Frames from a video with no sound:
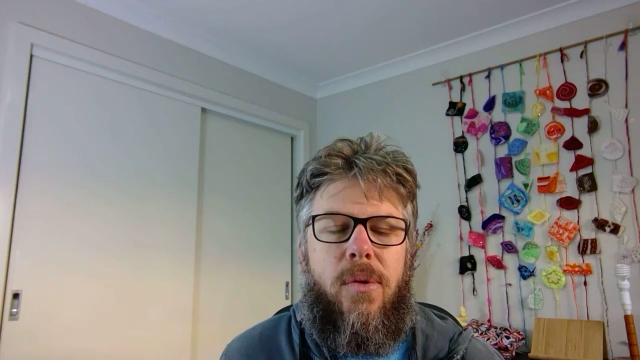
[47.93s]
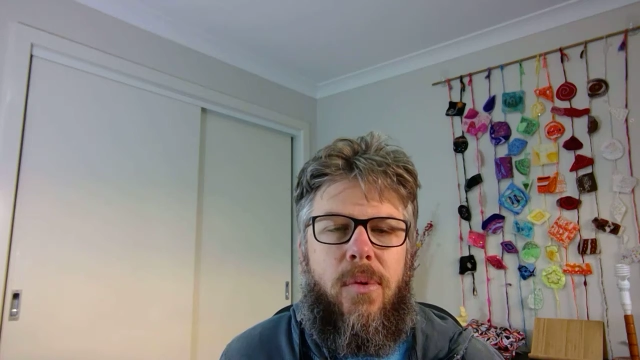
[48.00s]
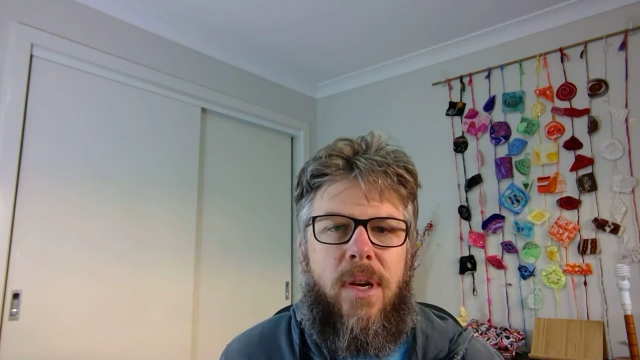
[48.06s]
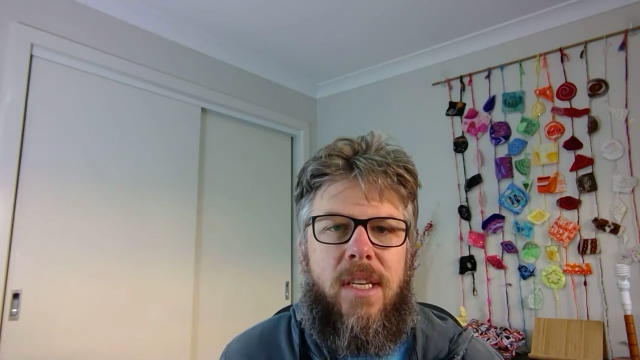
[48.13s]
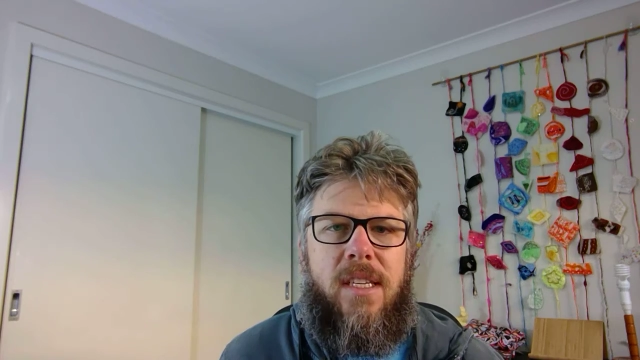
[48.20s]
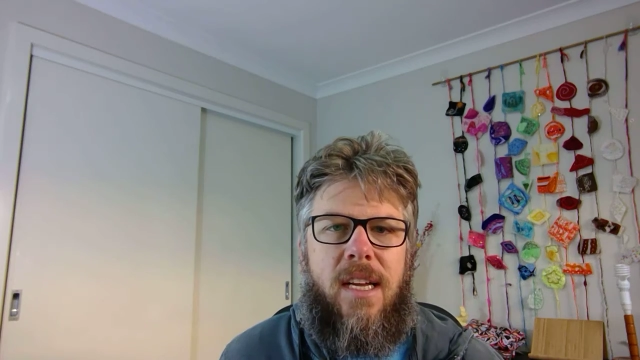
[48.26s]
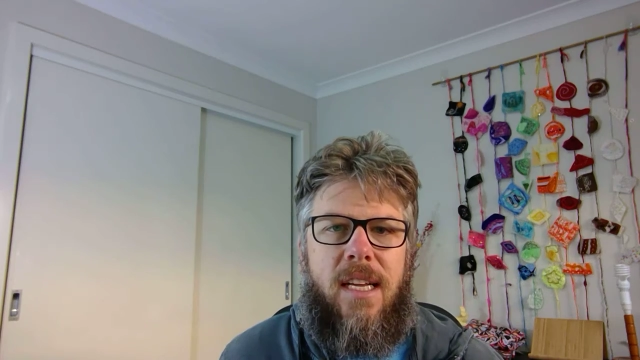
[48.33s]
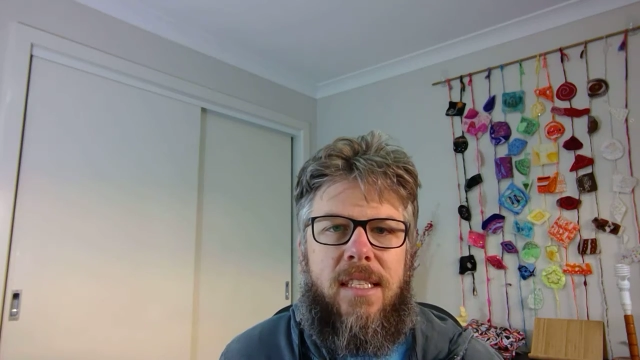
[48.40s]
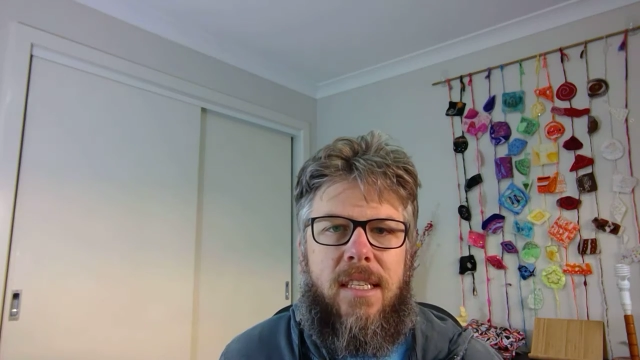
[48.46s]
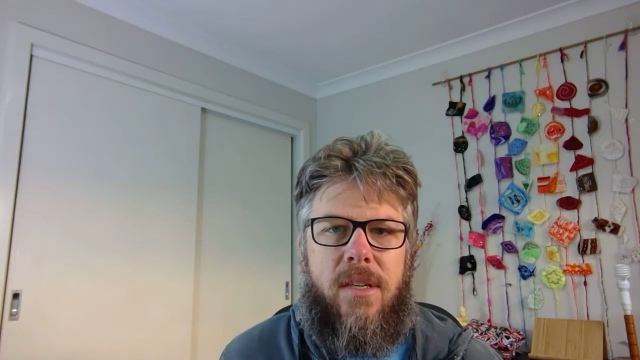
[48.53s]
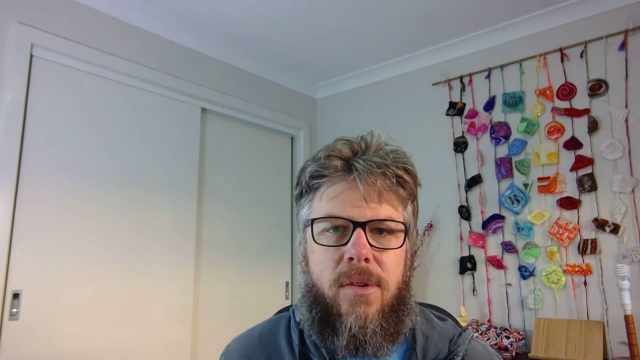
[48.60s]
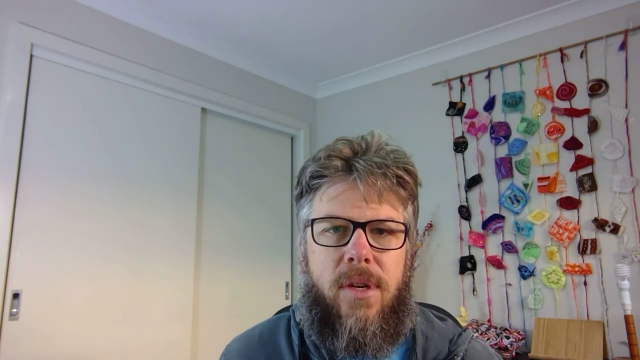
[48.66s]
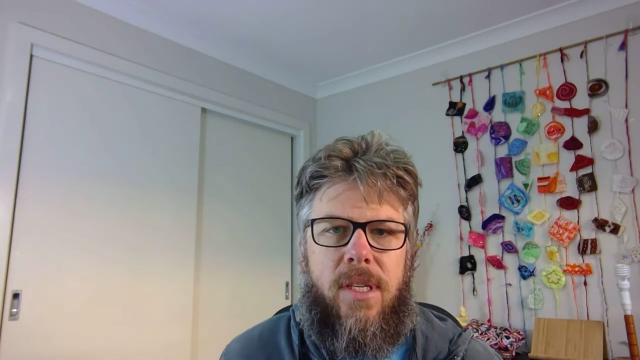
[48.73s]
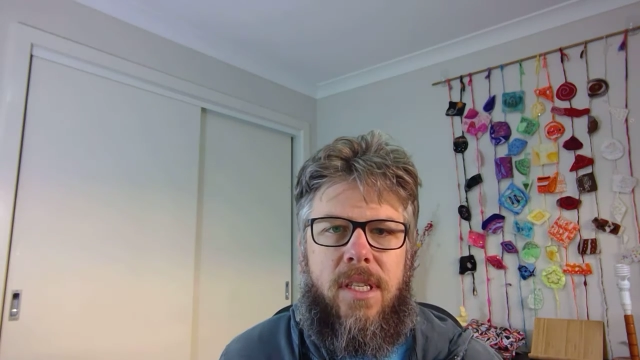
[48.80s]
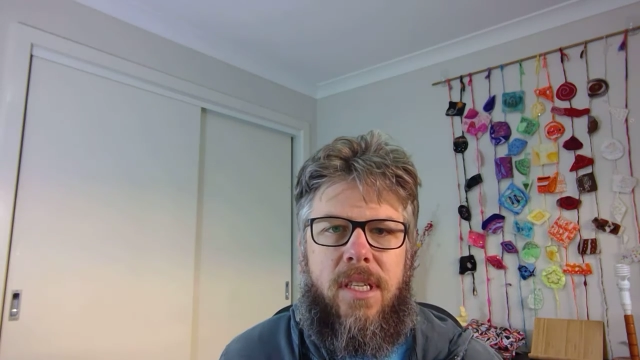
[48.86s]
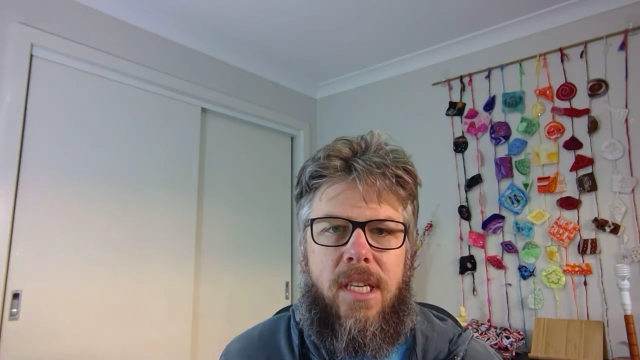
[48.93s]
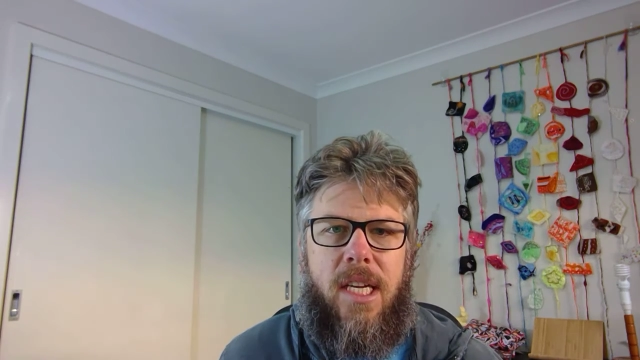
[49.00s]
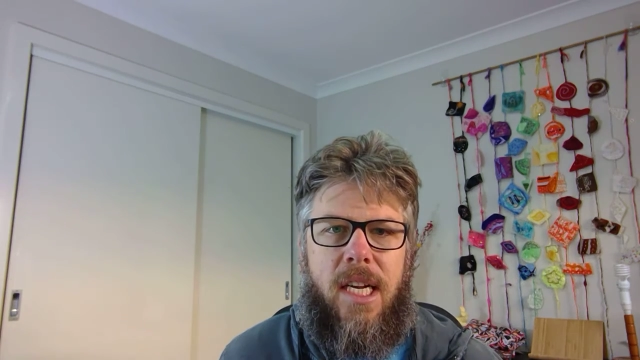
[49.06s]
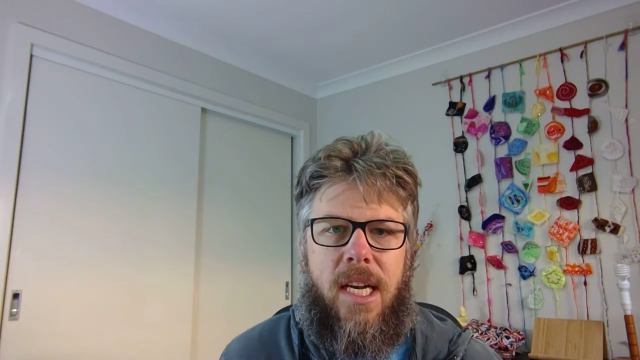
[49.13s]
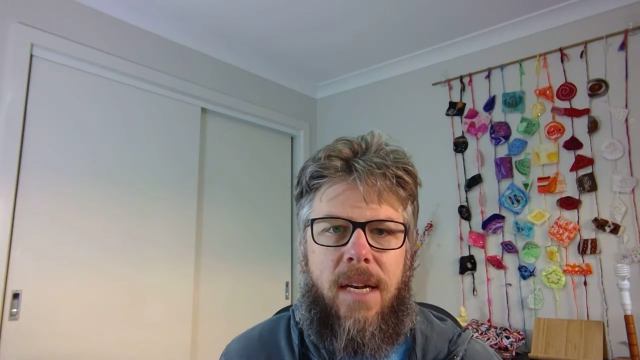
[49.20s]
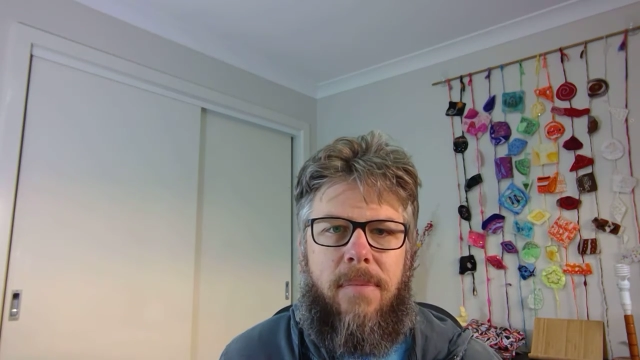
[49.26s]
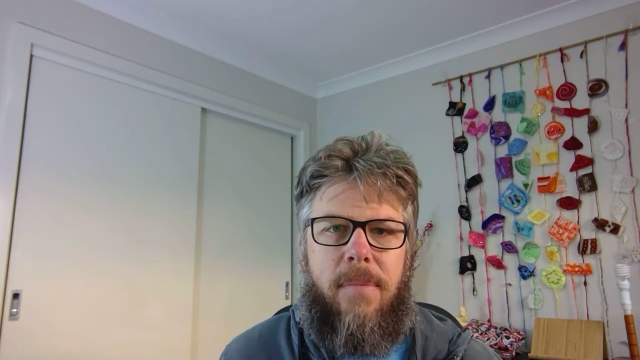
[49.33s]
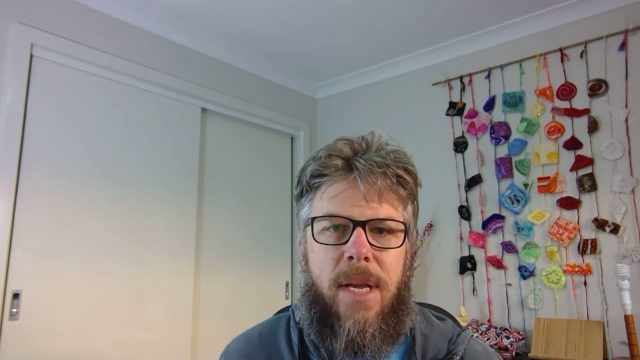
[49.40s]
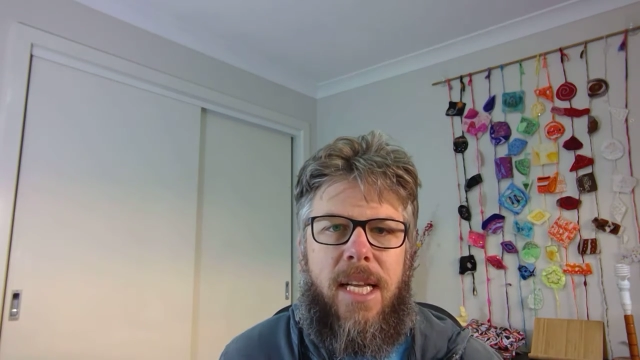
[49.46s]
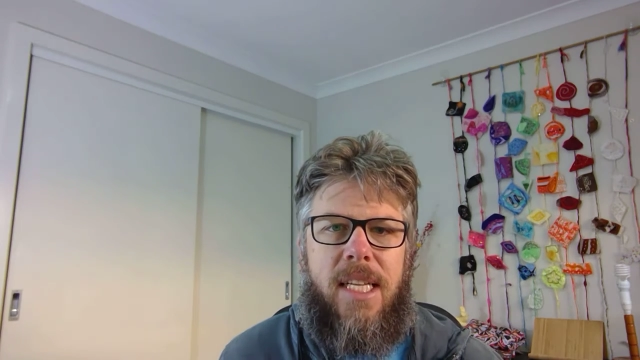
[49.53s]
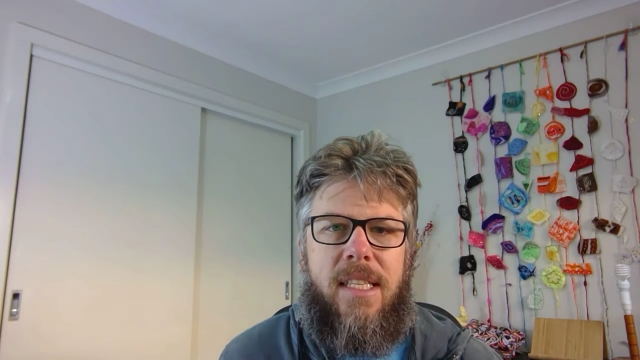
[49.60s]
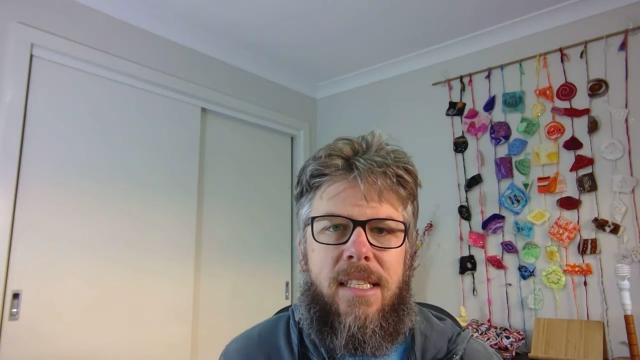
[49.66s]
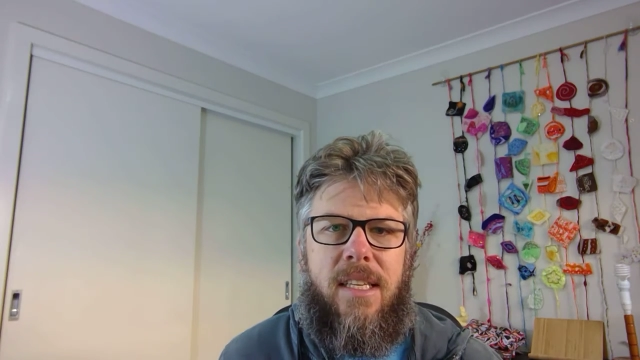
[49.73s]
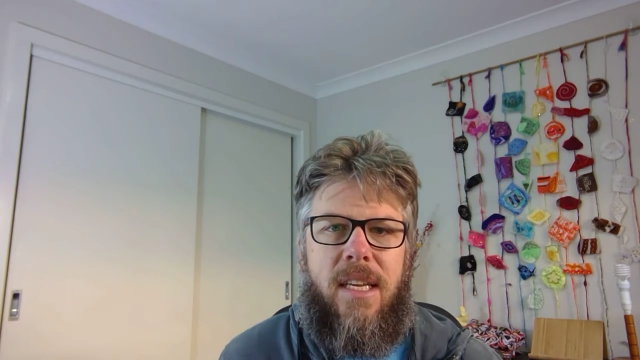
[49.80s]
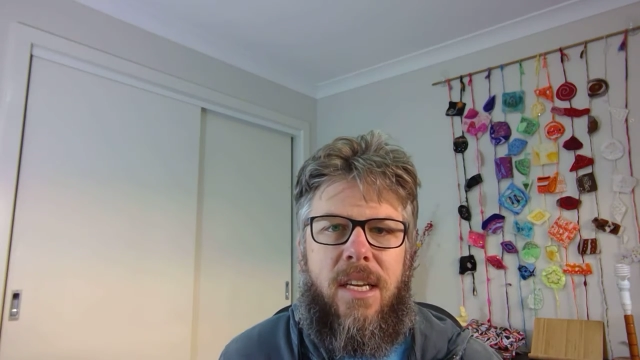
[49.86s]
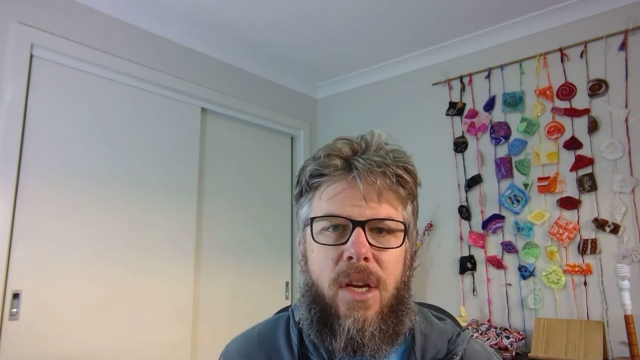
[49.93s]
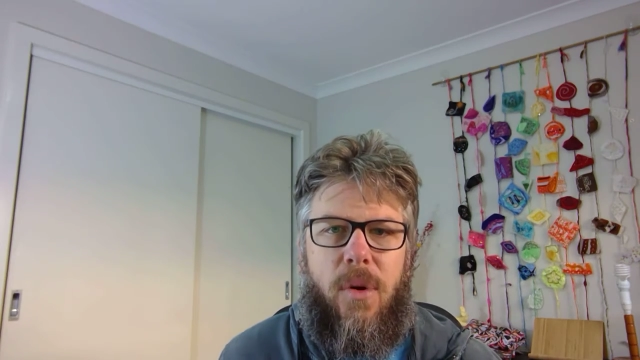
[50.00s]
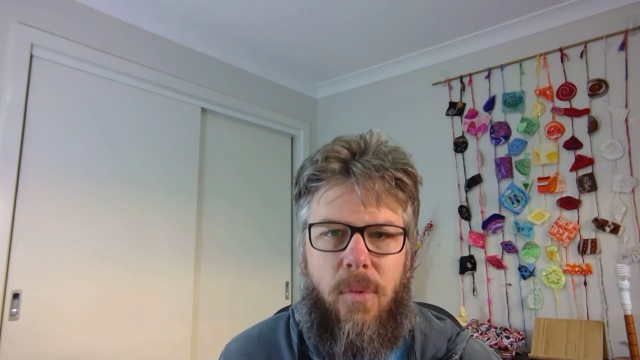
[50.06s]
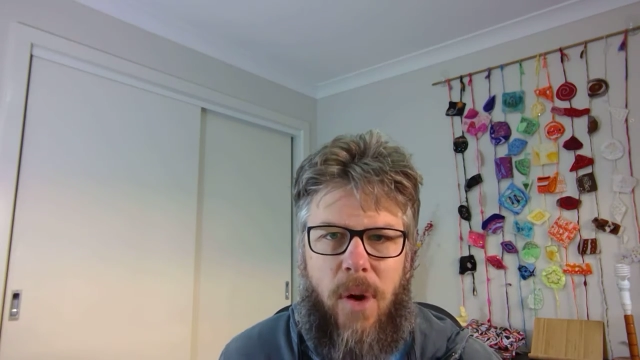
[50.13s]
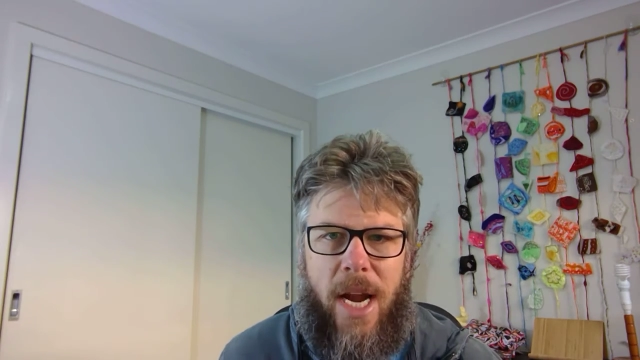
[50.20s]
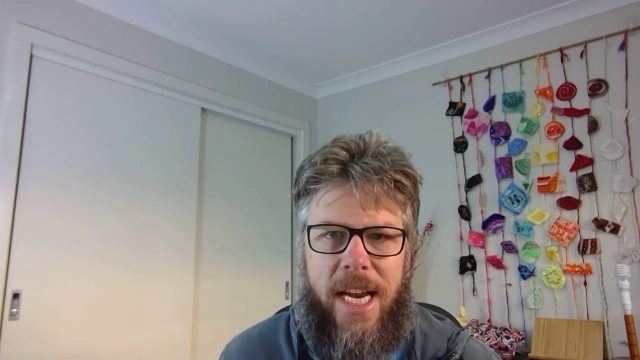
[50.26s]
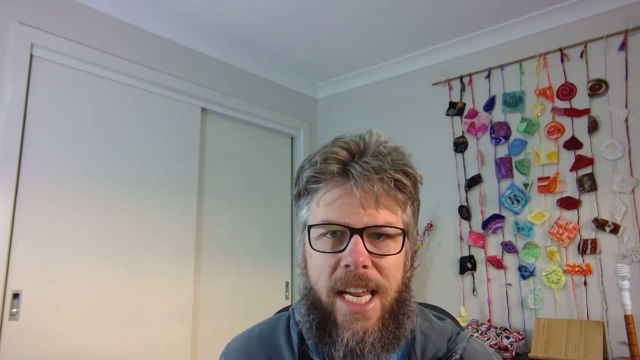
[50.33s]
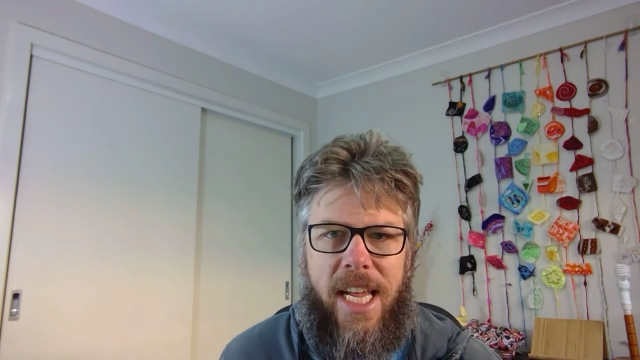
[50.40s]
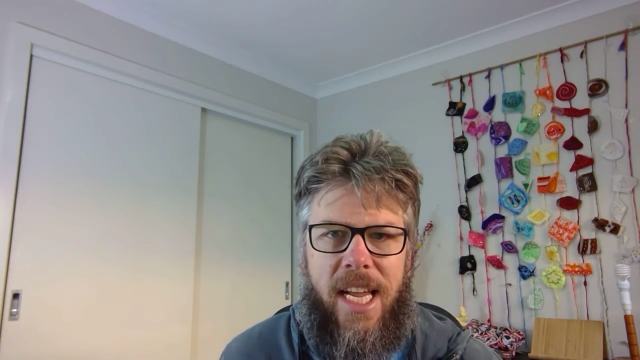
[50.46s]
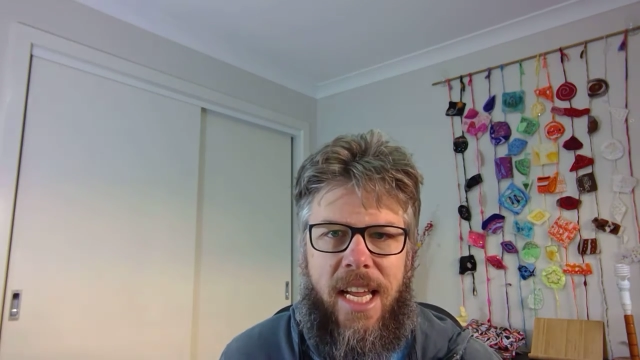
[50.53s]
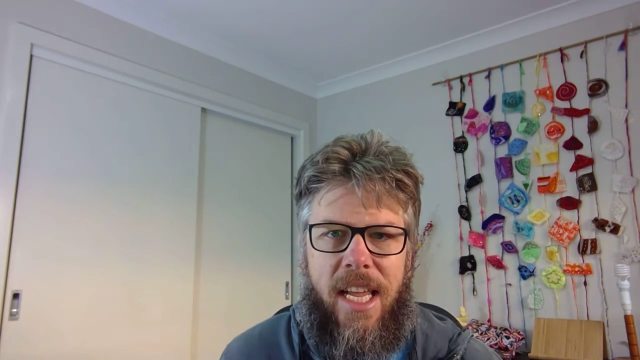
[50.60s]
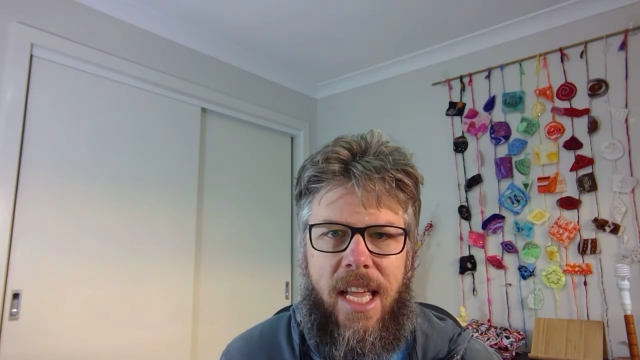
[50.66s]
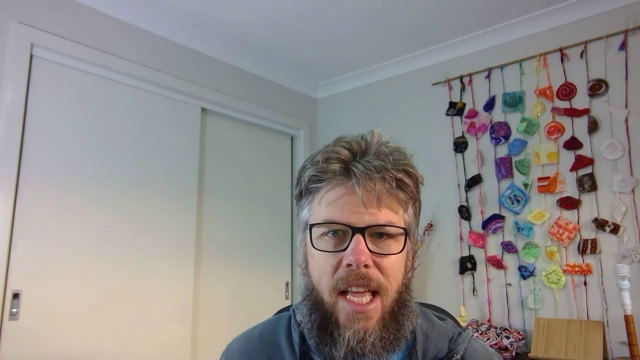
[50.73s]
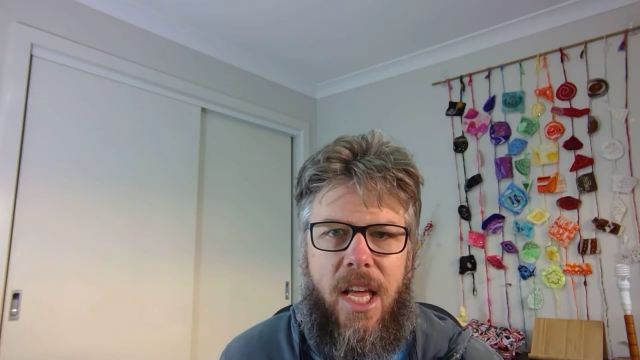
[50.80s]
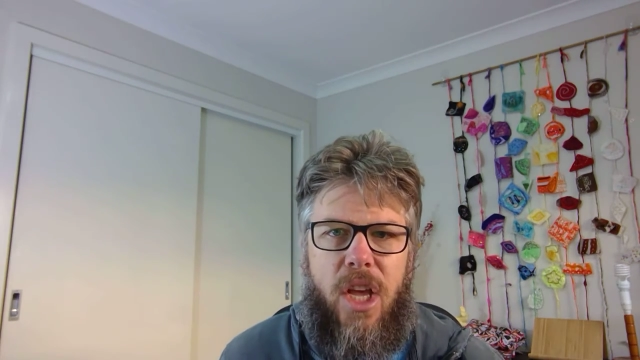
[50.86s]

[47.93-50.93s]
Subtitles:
which as a Christian means you're waiting,